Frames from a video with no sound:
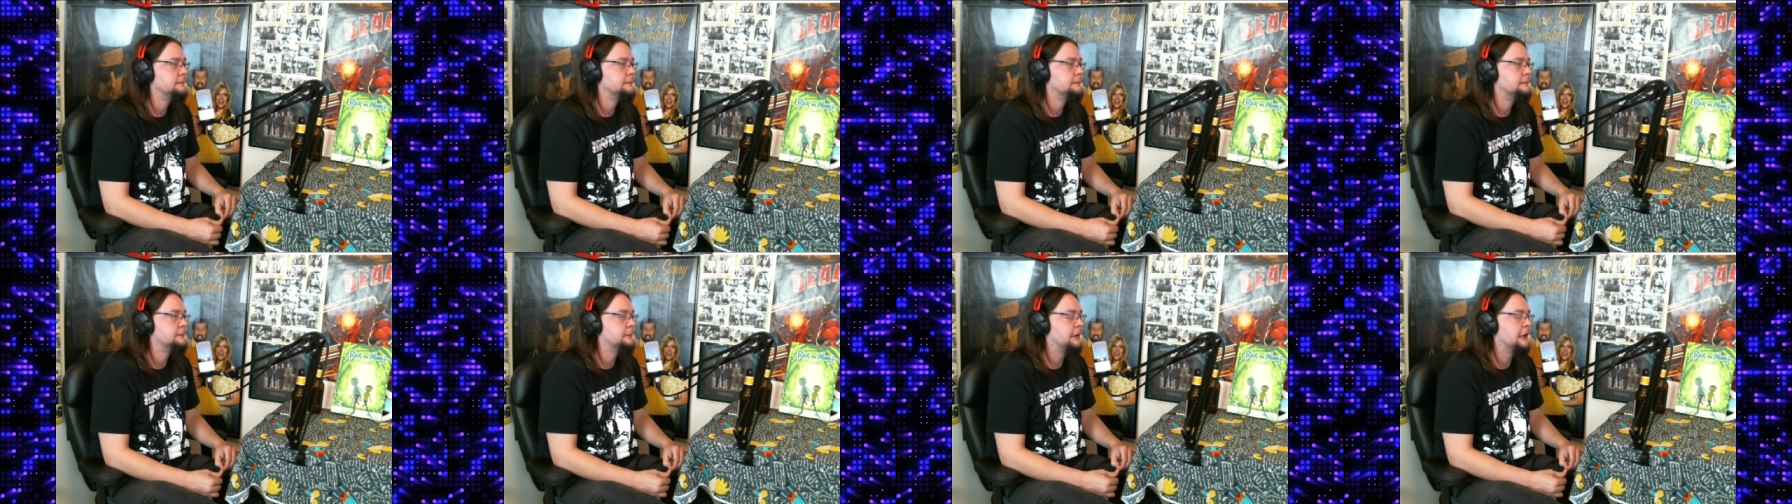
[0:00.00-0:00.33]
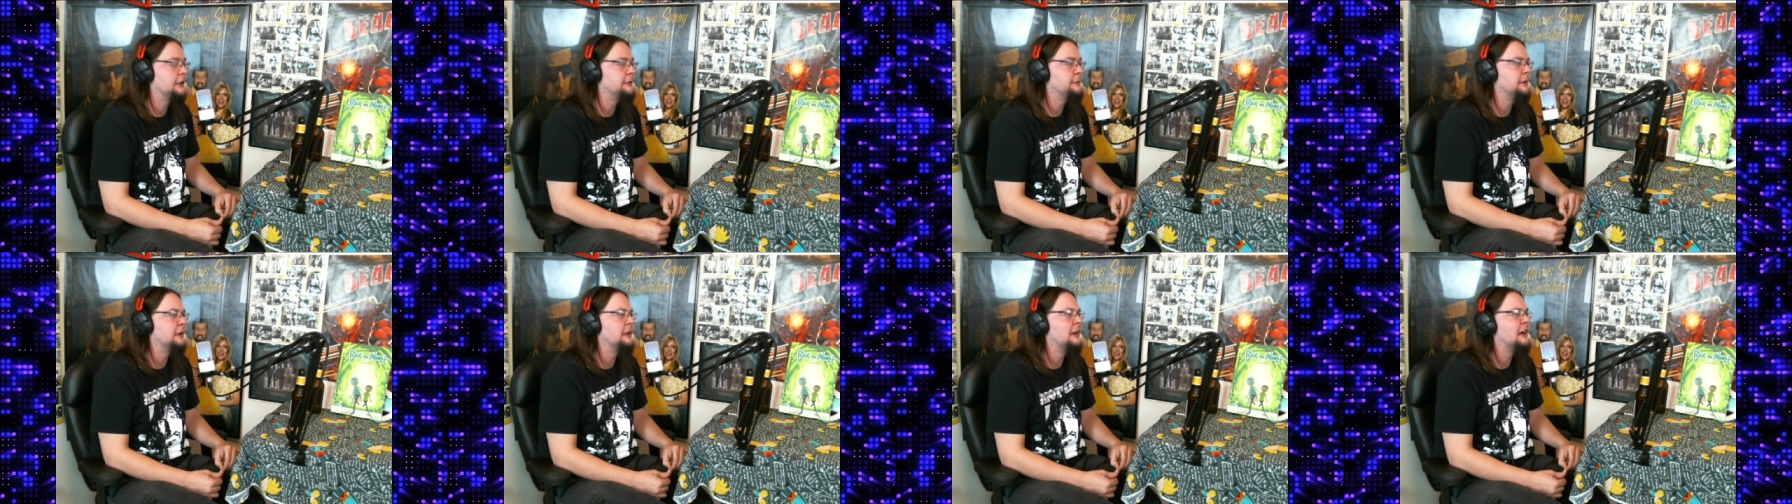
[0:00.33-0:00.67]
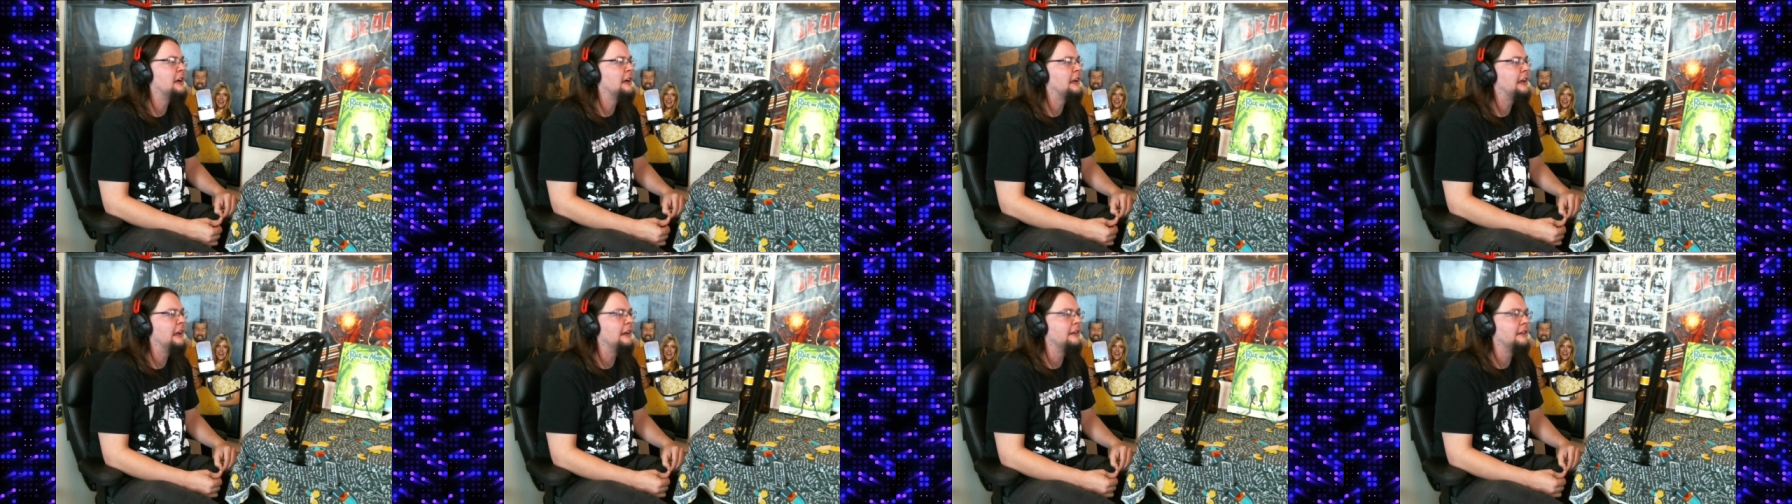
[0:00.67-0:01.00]
Reminds me a lot
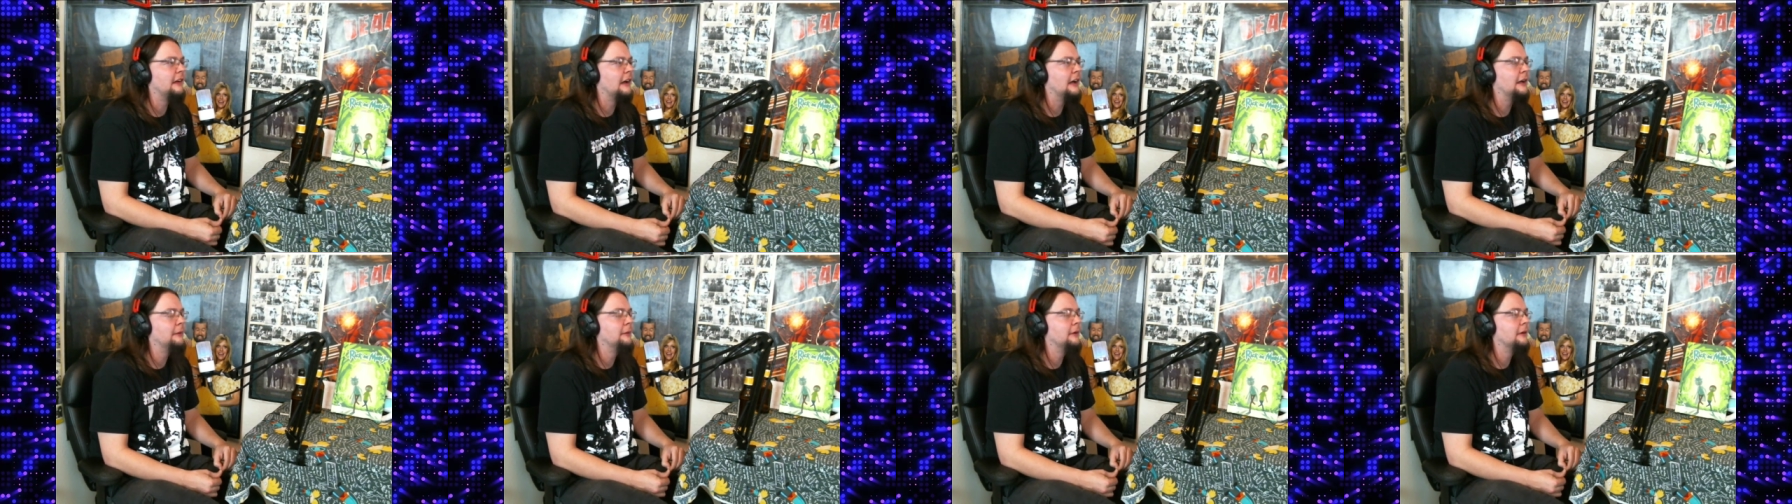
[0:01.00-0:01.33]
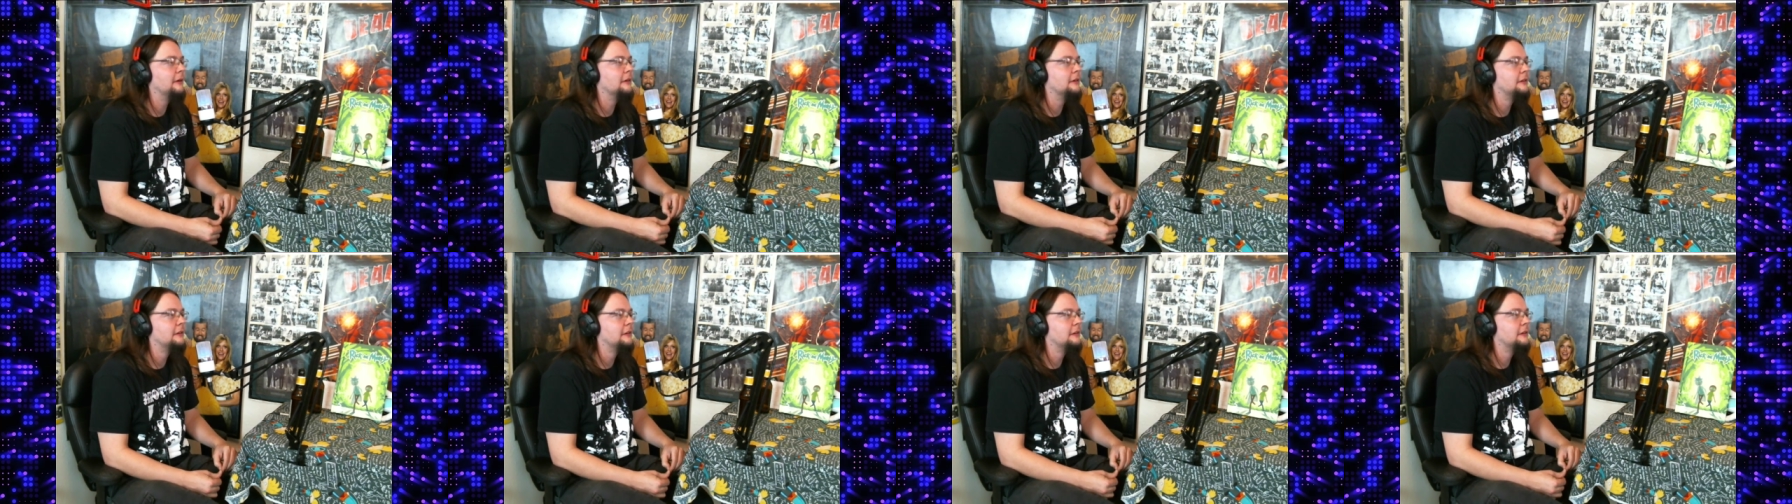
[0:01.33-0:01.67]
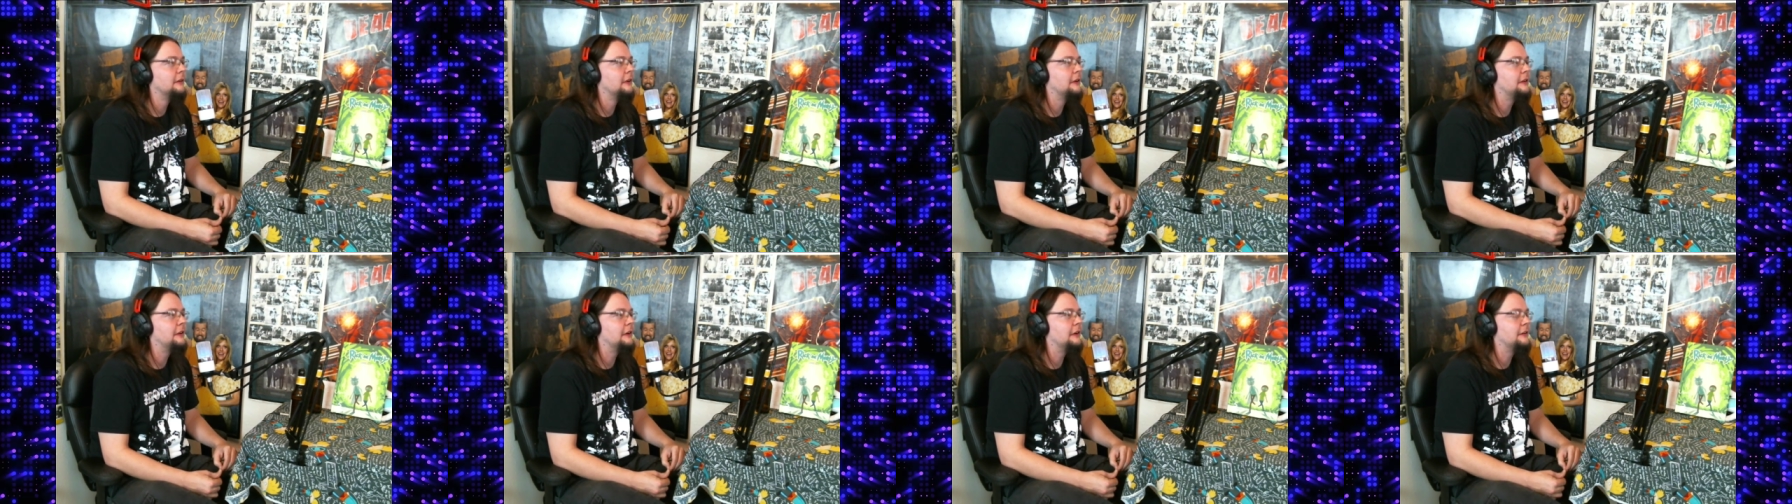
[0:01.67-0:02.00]
of King Diamond
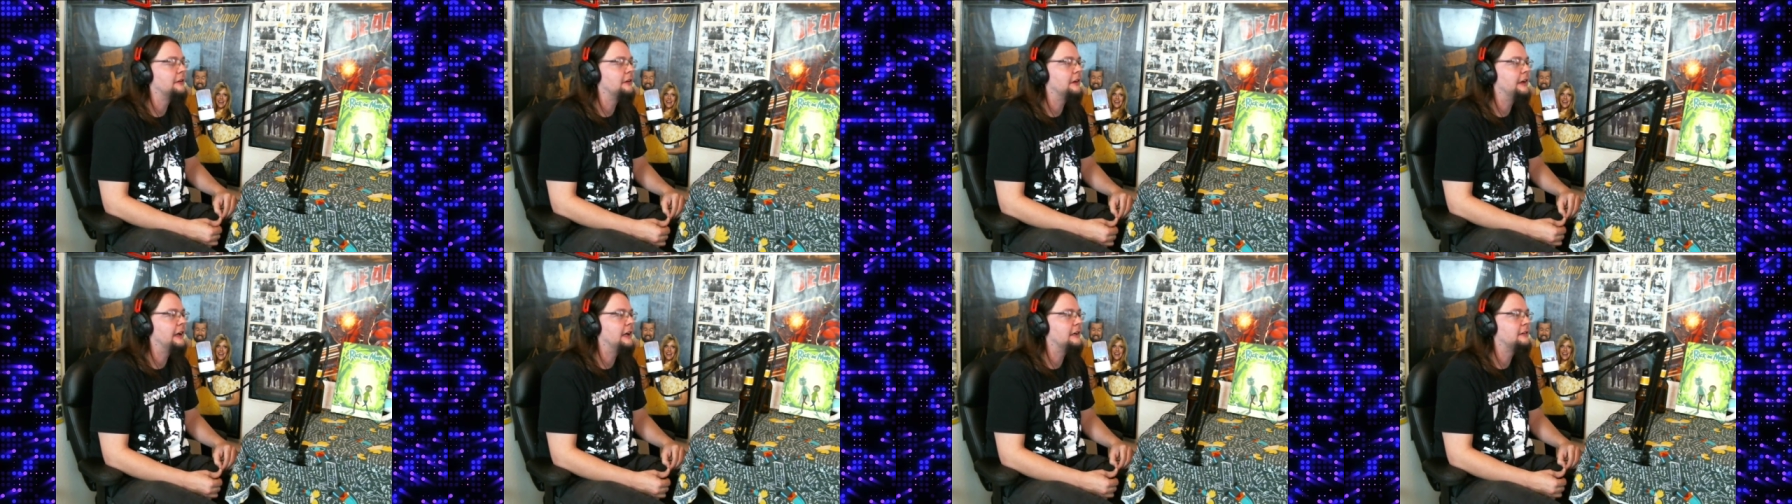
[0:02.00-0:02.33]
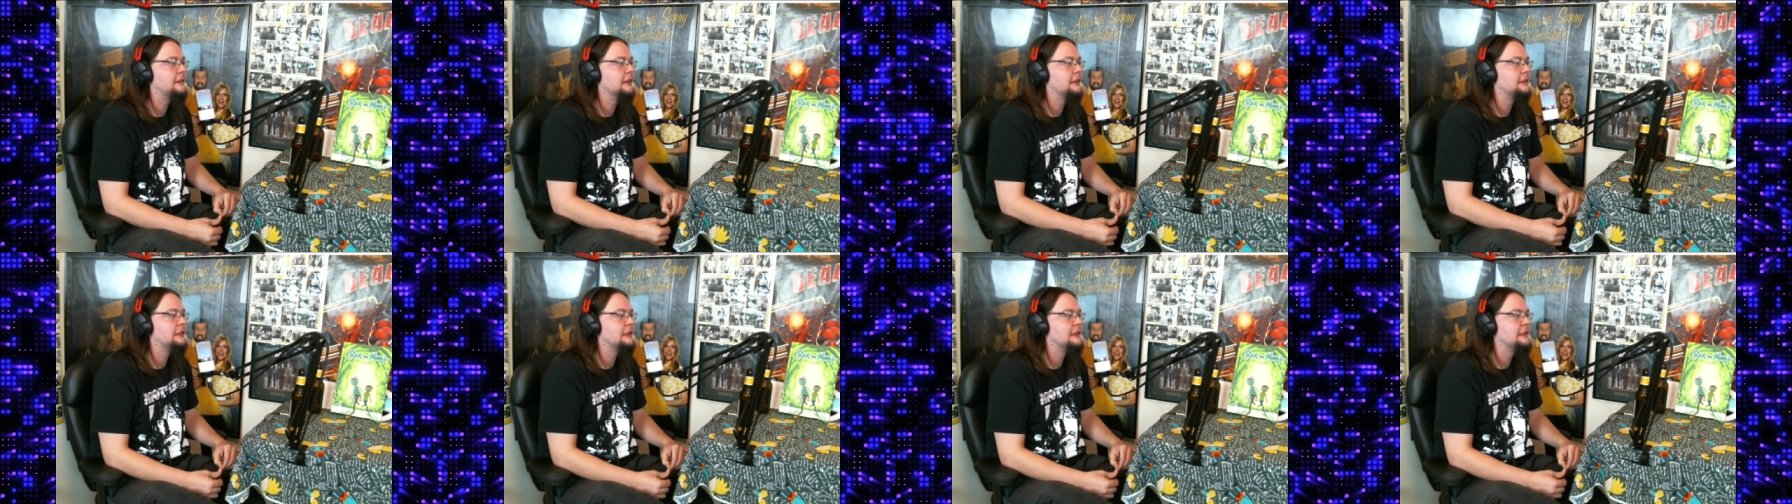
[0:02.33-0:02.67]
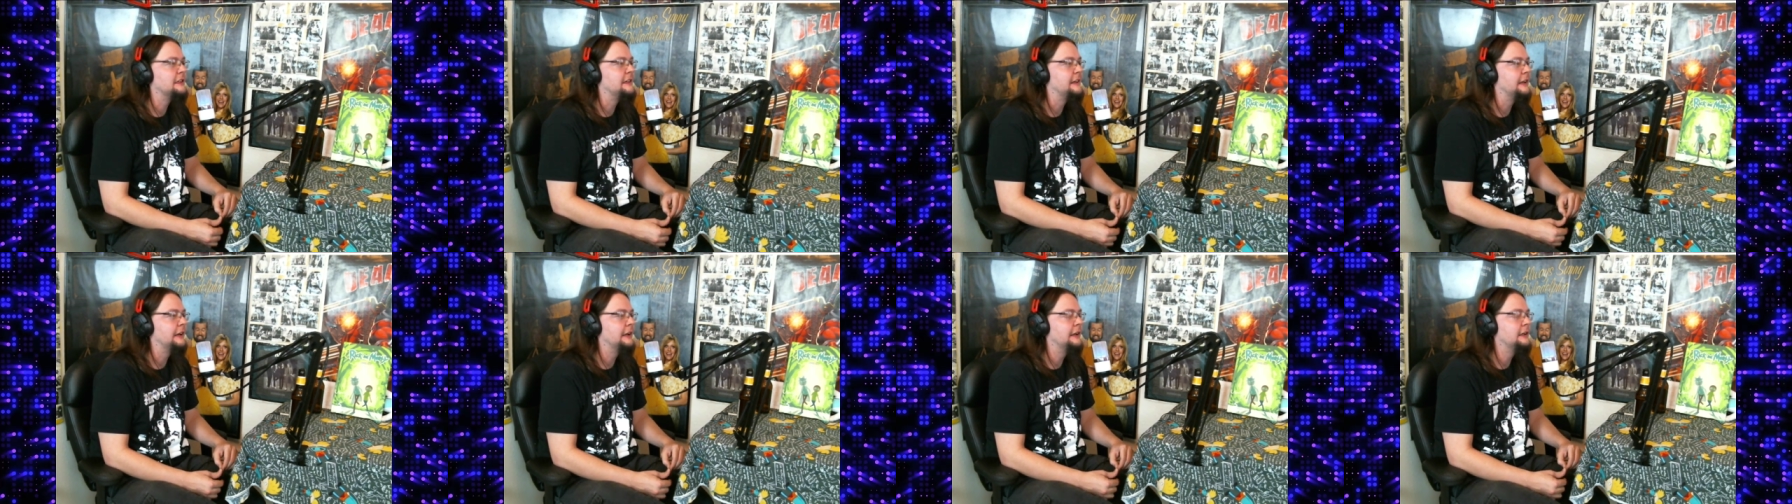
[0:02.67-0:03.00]
with their theatrics on
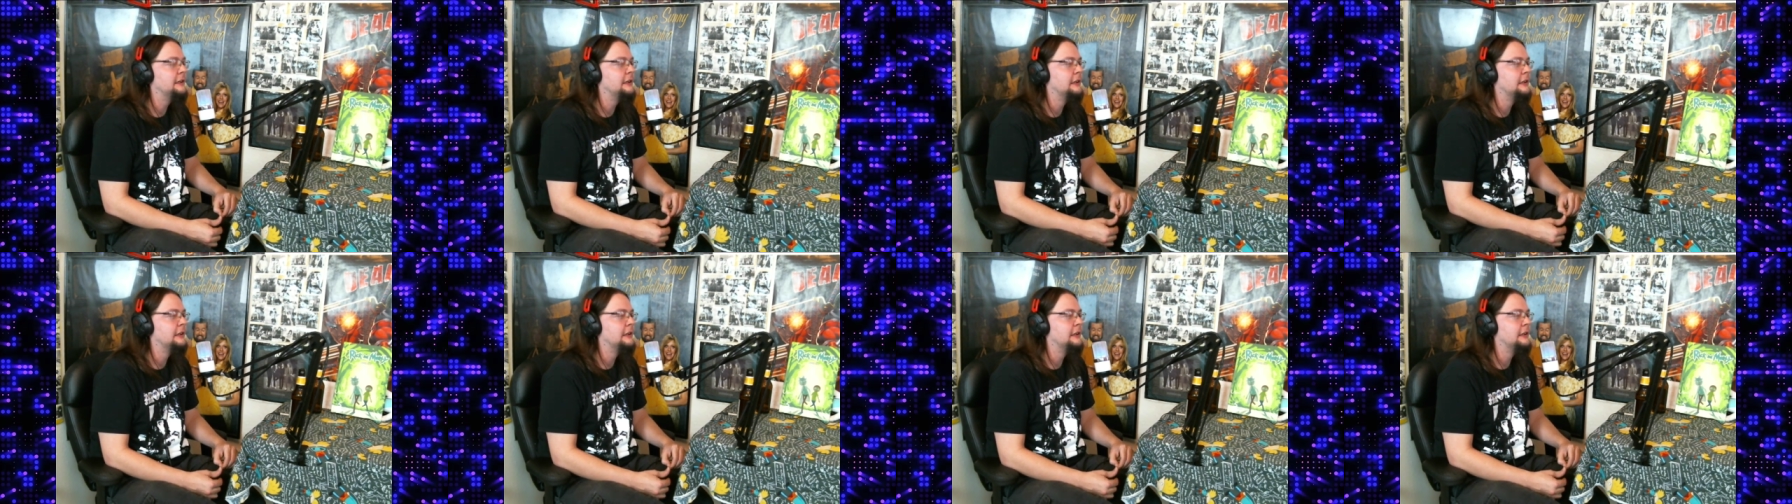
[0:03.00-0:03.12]
stage.